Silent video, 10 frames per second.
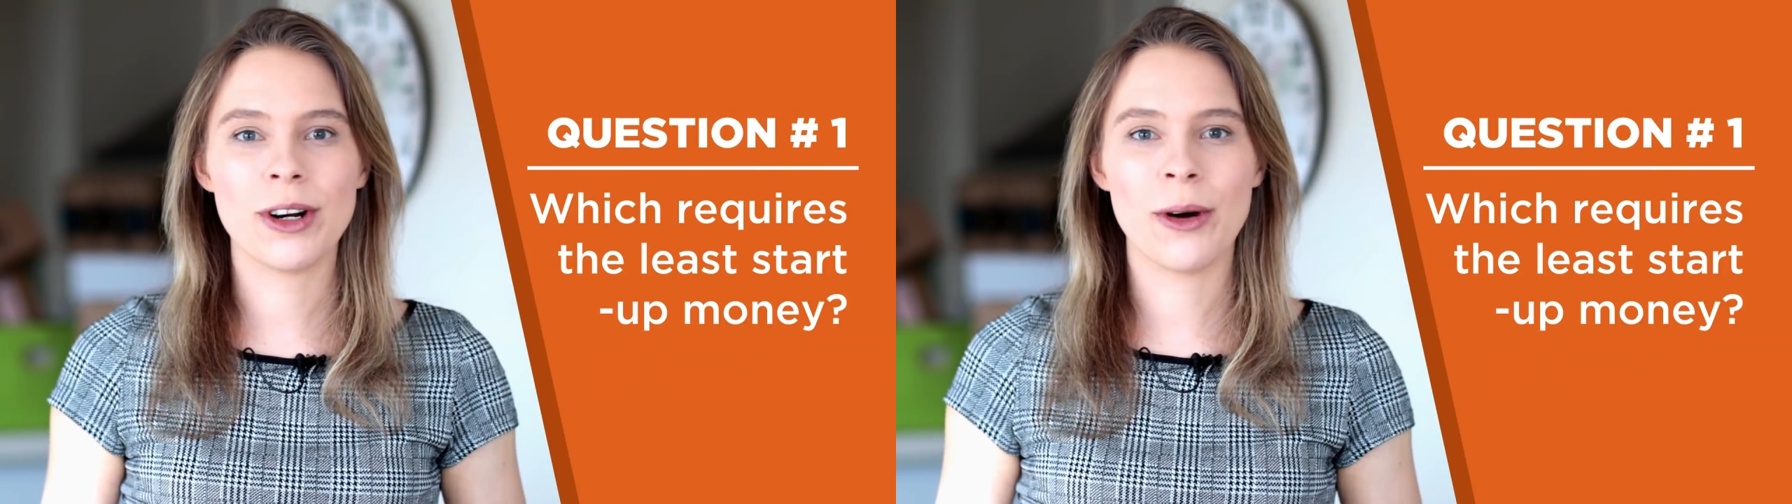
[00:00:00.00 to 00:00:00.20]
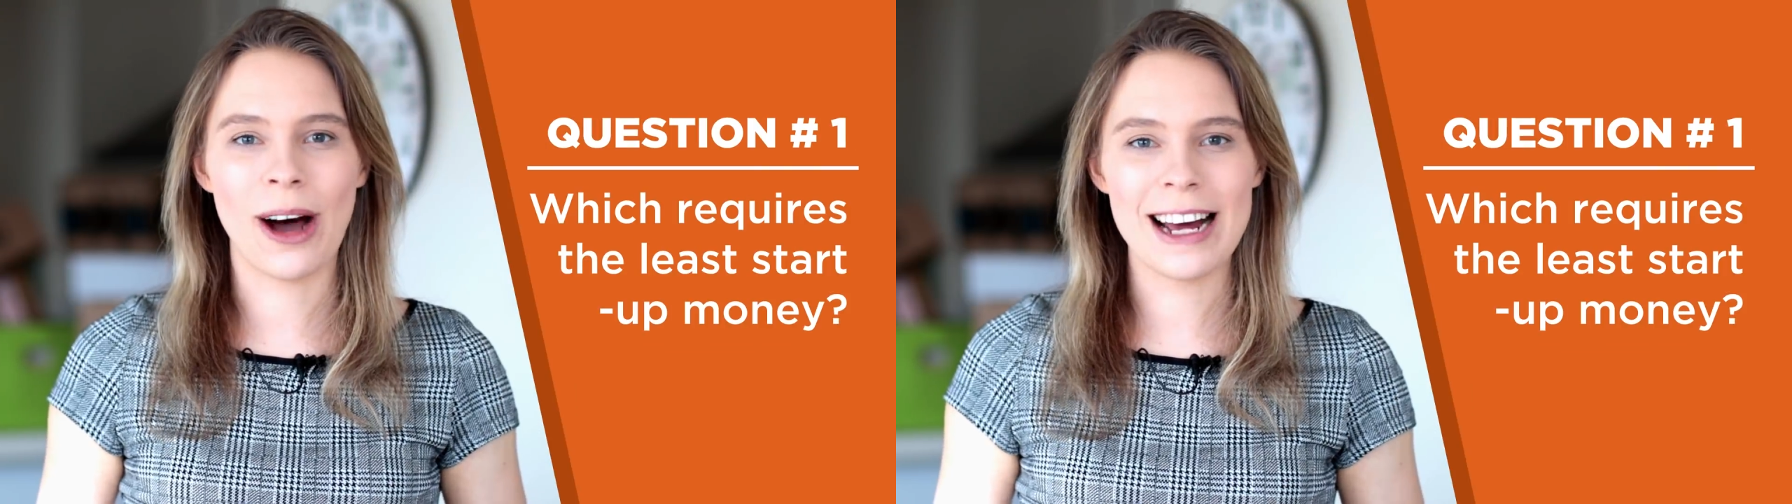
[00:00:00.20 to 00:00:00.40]

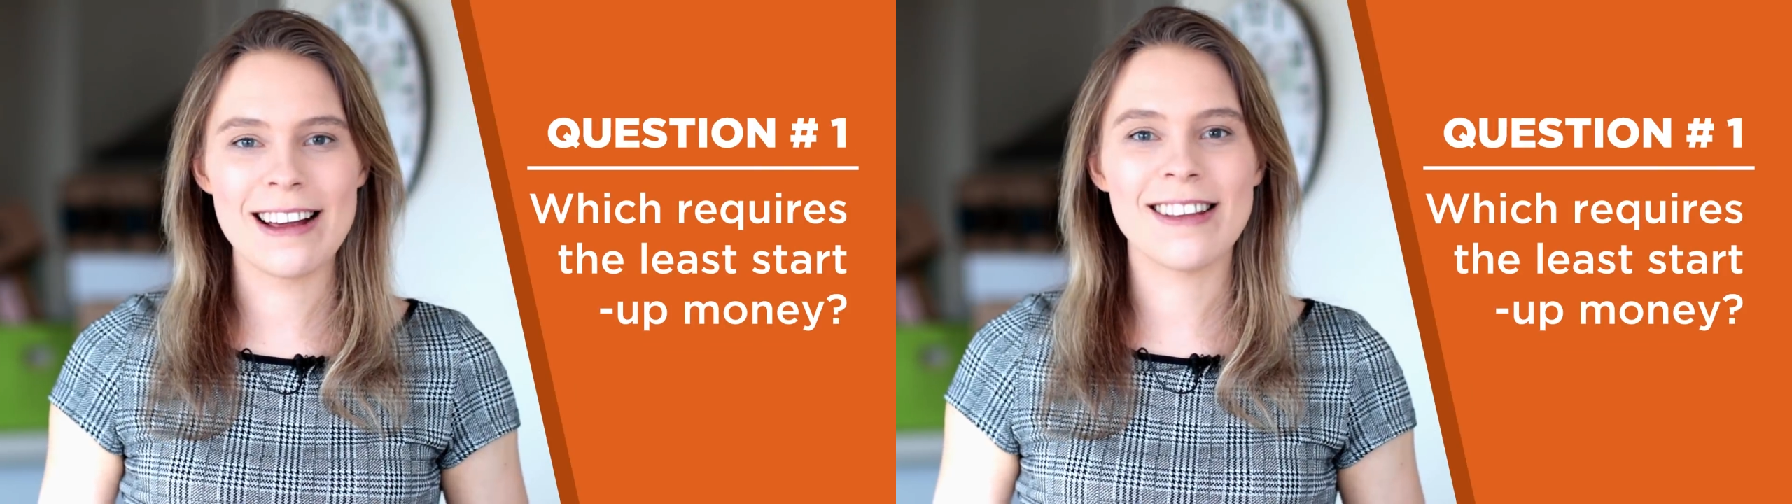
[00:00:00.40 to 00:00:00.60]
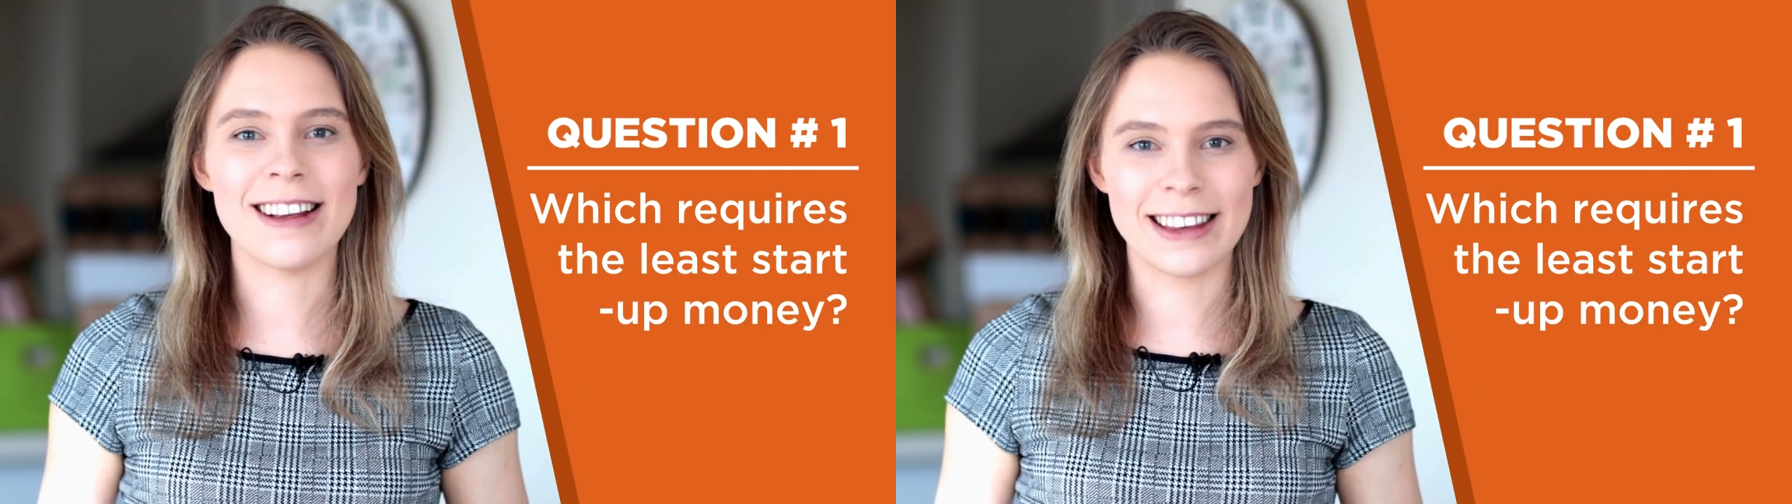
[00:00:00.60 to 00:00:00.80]

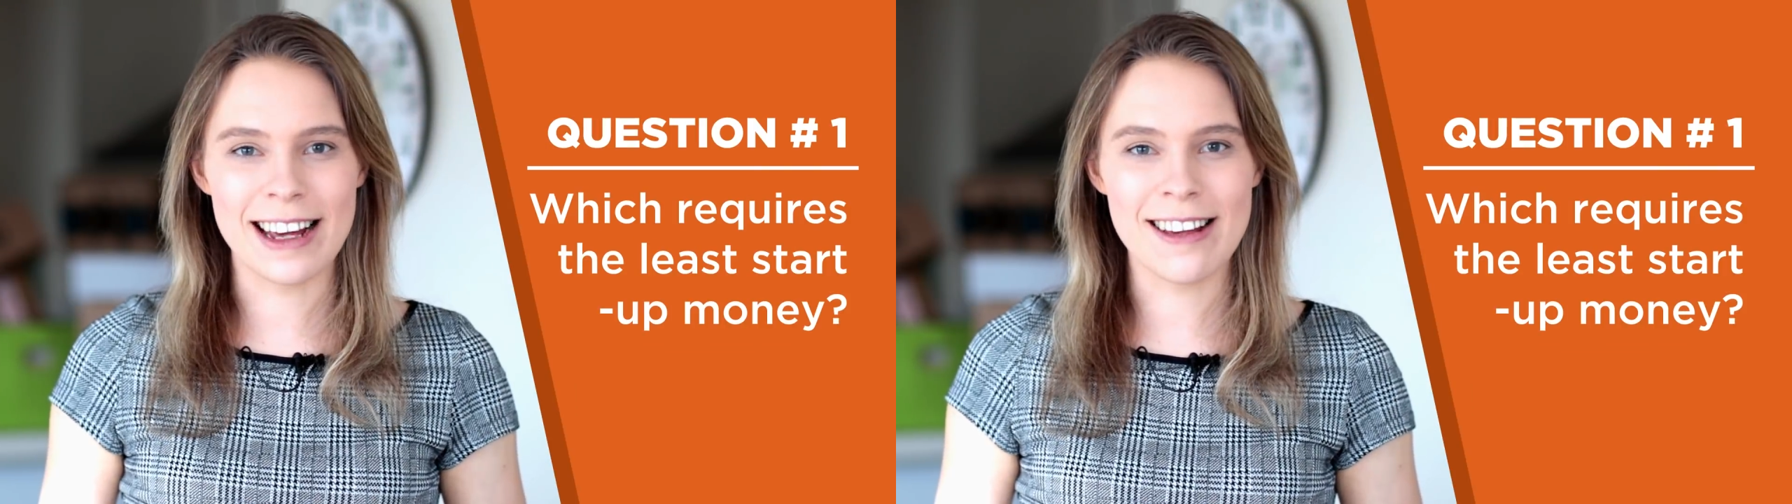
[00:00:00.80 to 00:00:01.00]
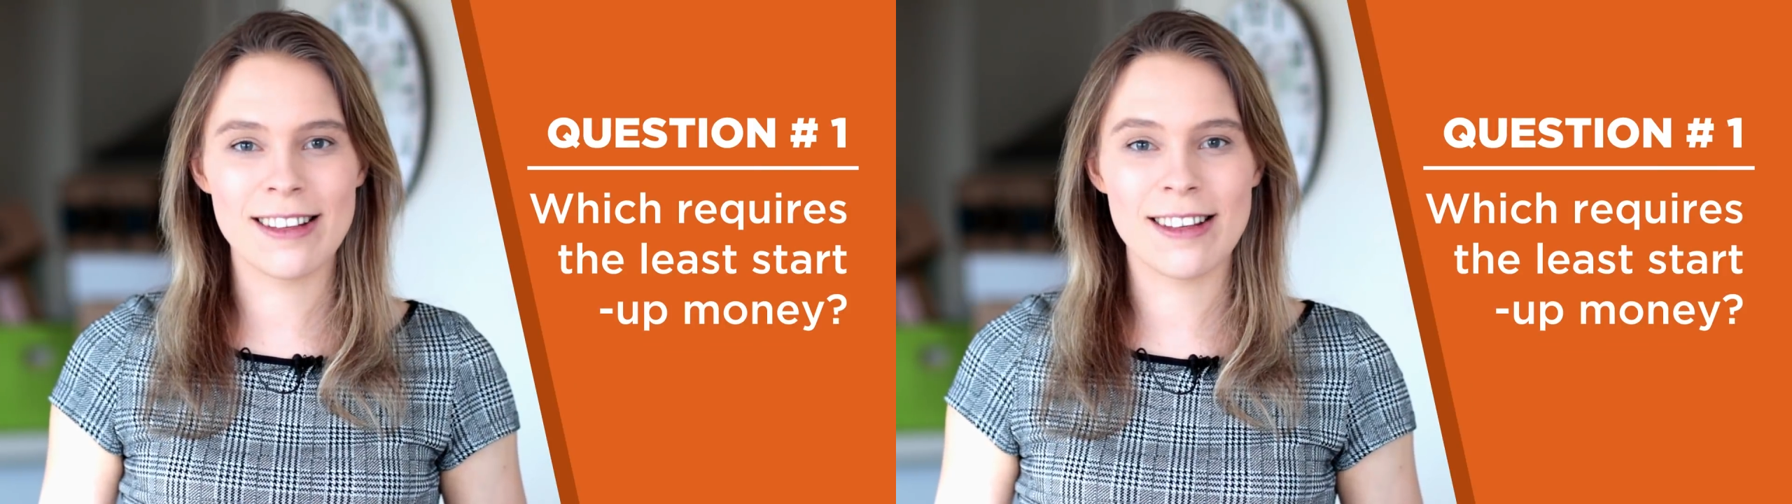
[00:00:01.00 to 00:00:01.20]
requires the
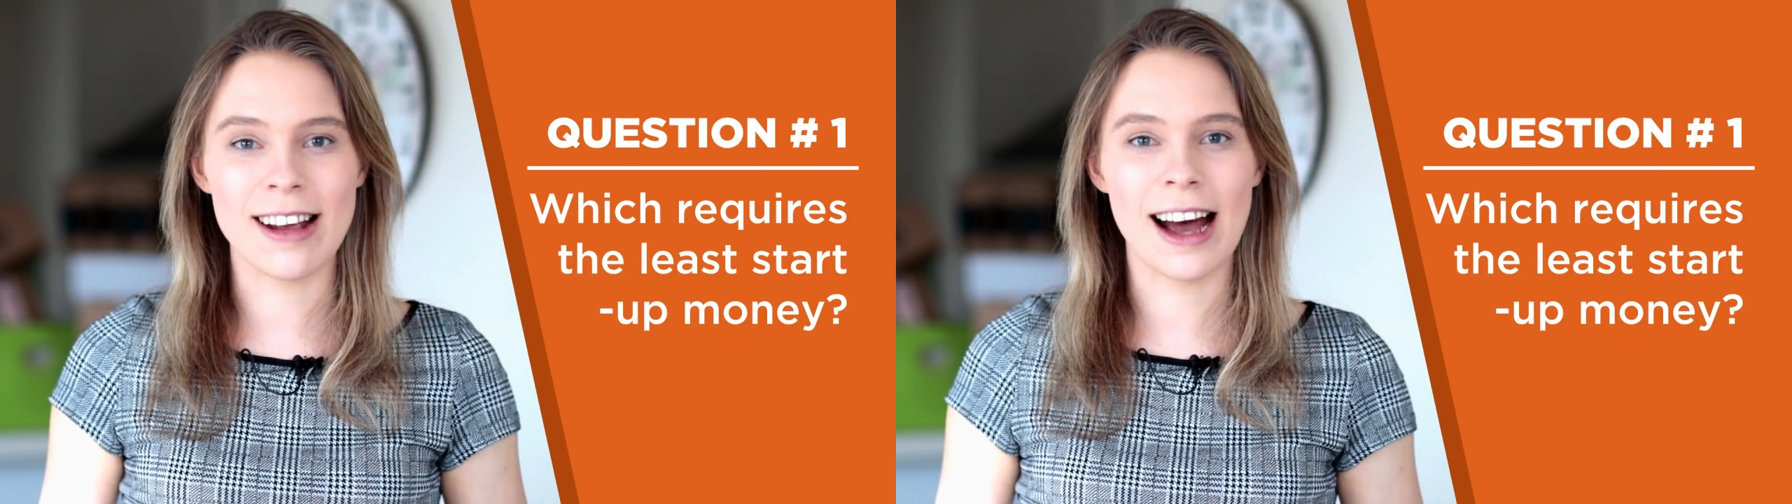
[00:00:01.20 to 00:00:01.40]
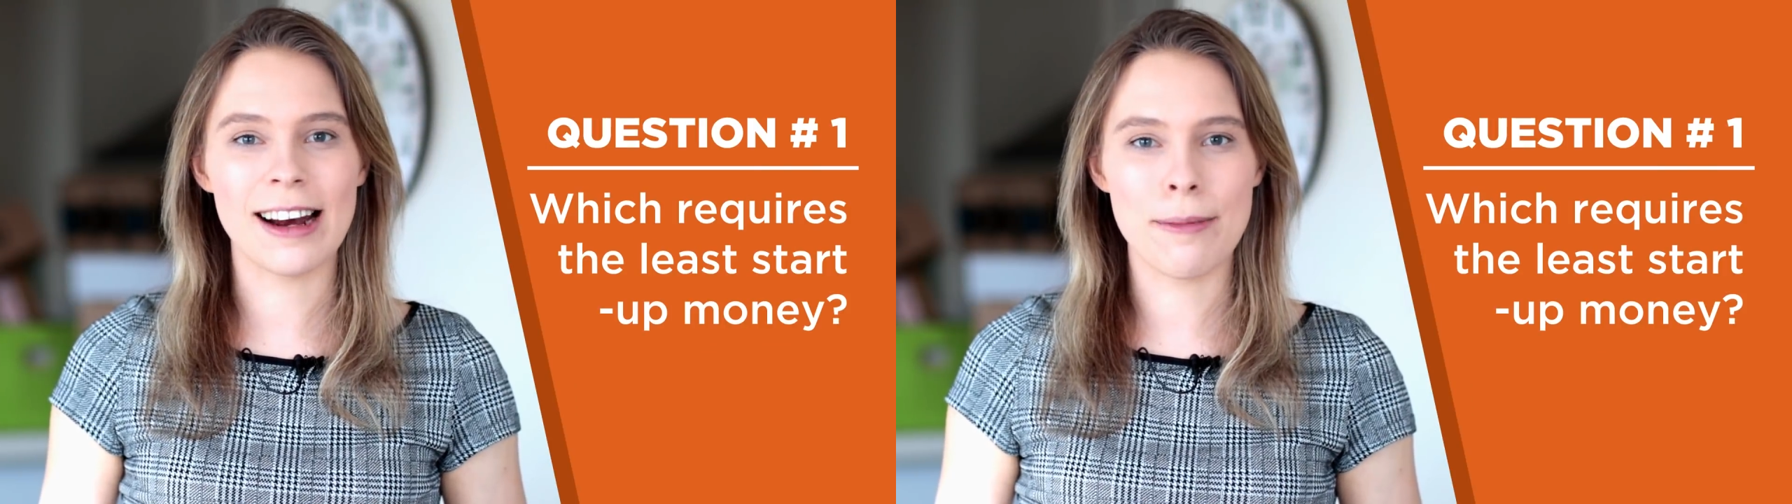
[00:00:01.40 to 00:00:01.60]
least
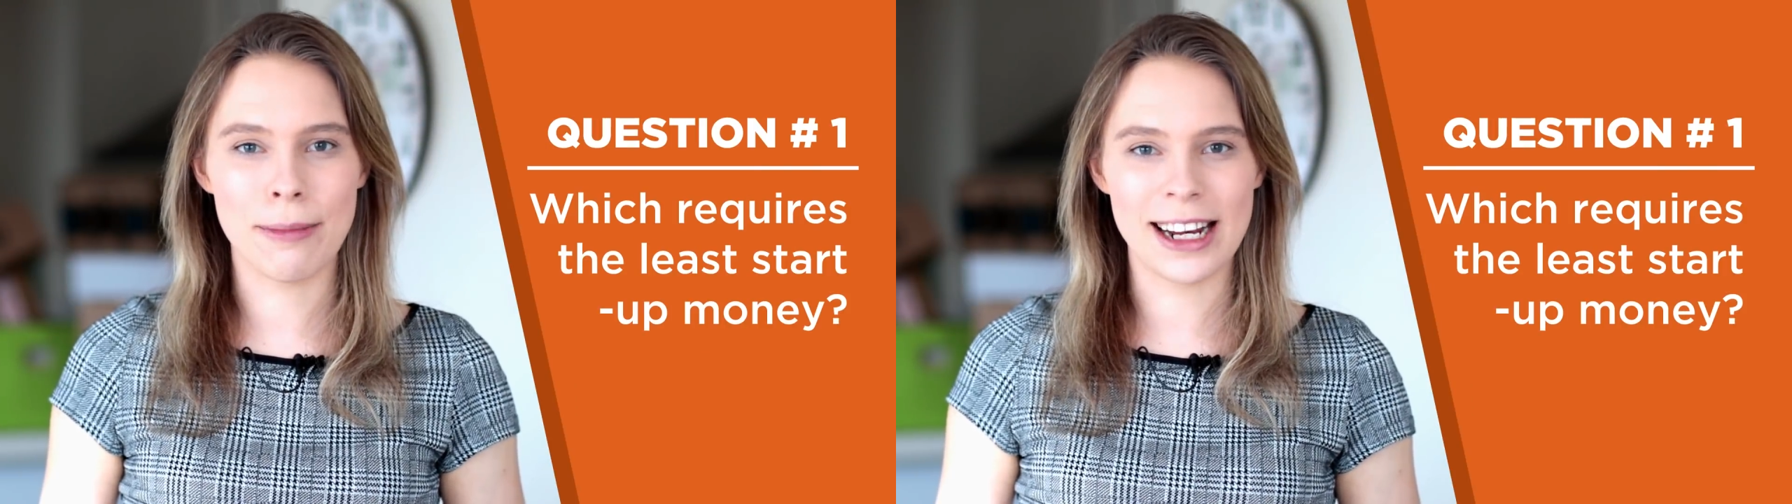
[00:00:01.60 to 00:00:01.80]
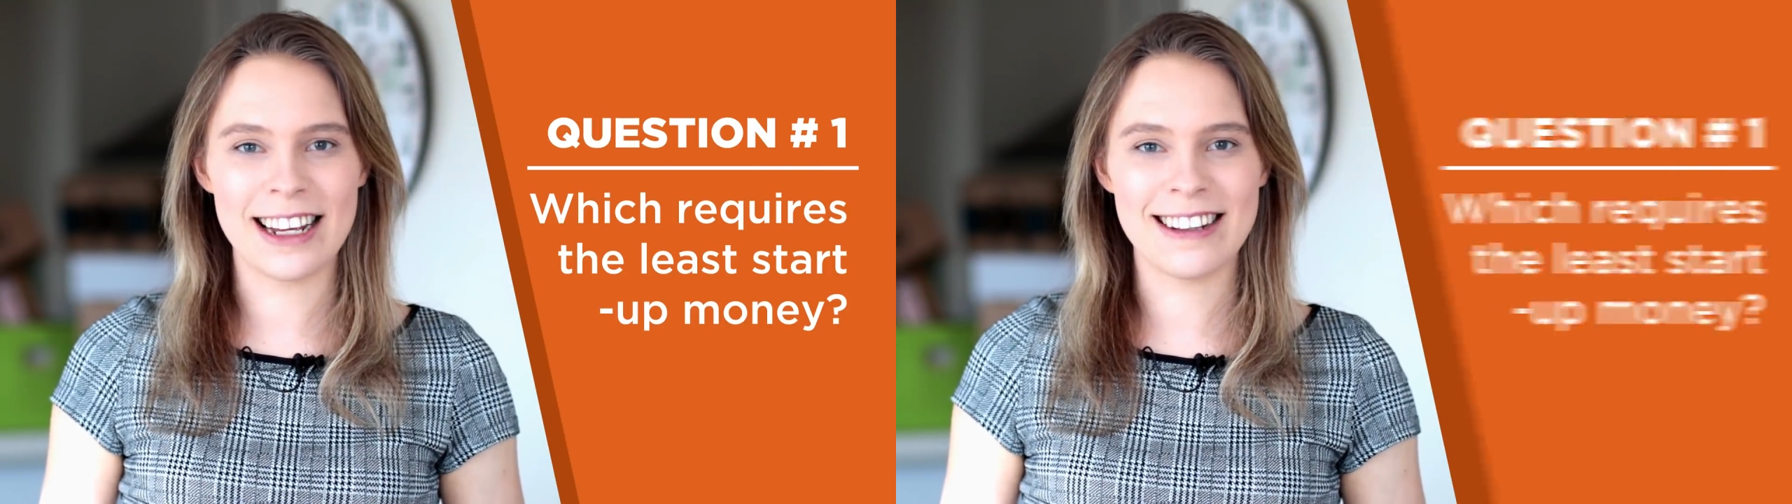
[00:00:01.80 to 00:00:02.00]
startup
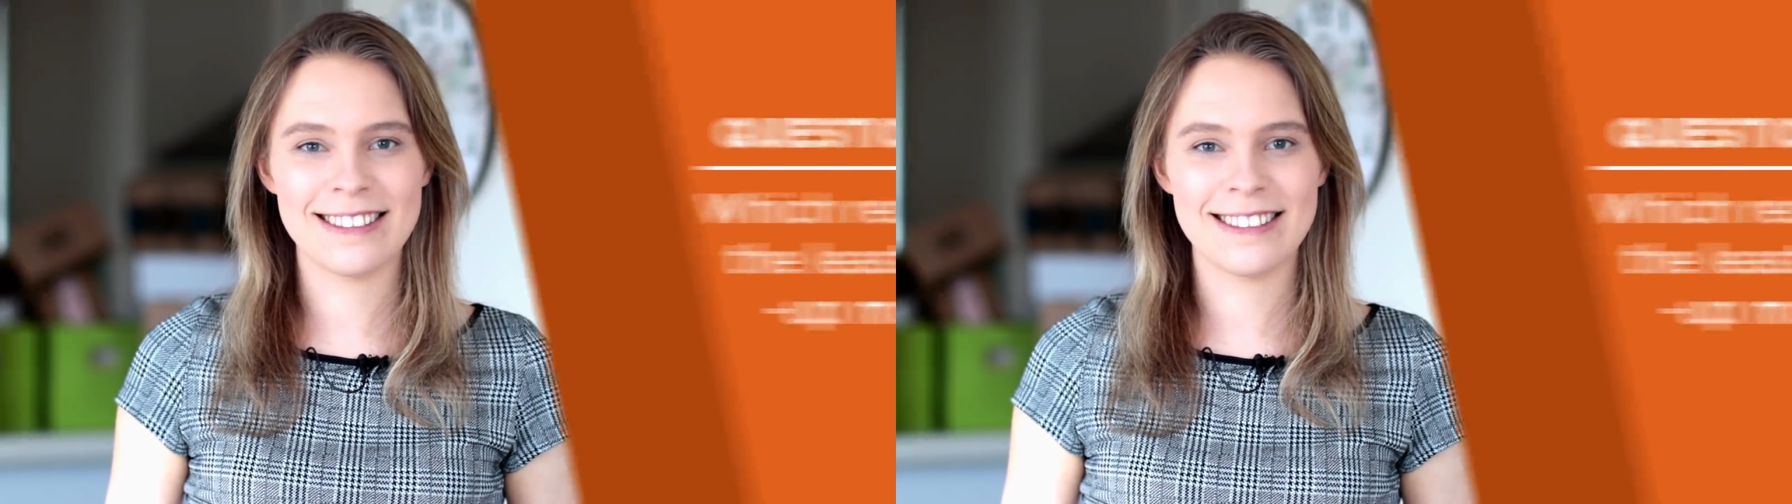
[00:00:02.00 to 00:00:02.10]
money?